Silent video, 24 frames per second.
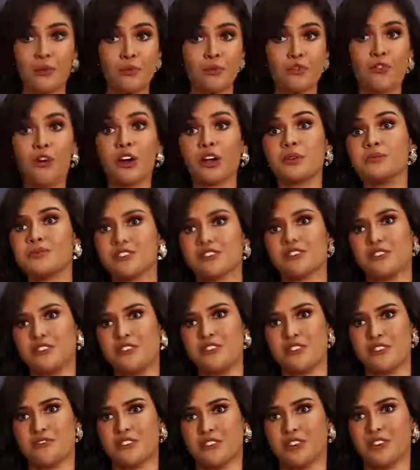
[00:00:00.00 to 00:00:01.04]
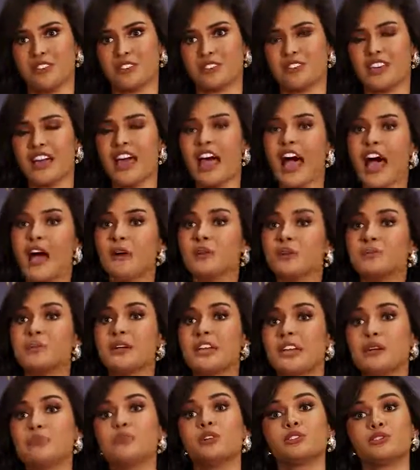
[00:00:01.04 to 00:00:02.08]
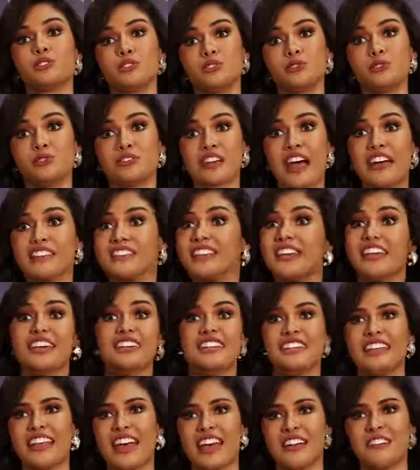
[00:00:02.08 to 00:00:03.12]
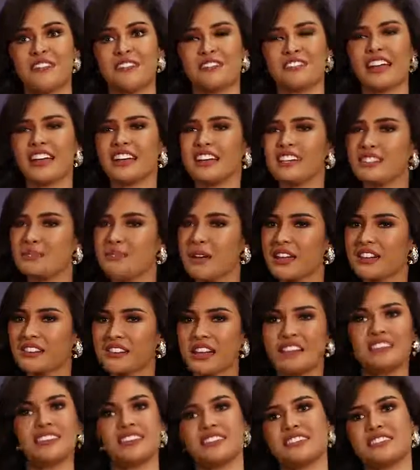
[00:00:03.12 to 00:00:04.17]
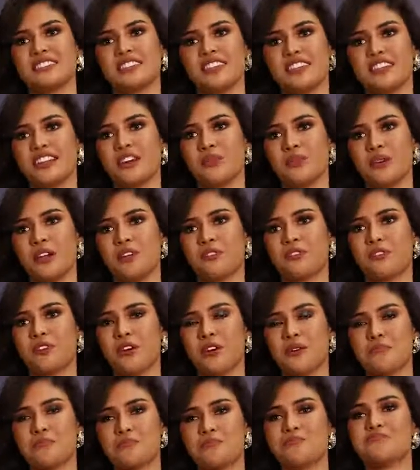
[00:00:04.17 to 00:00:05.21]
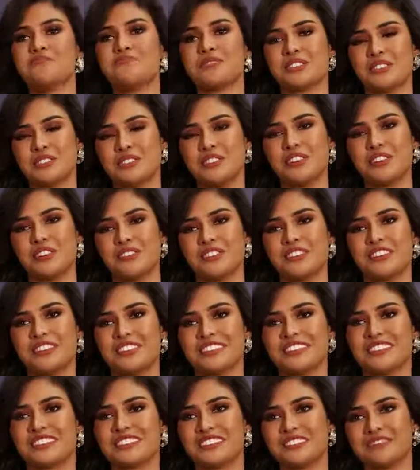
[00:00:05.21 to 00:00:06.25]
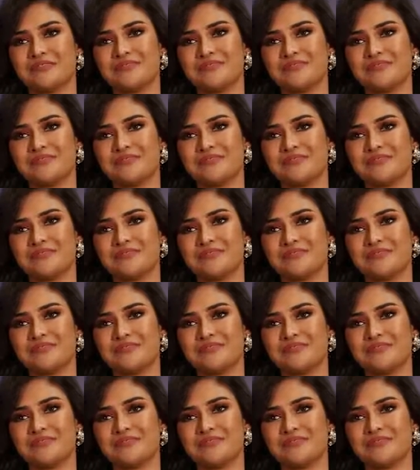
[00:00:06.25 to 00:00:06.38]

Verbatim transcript: for Miss Universe, I will be able to do that in life. That is my greatest takeaway from Miss Universe.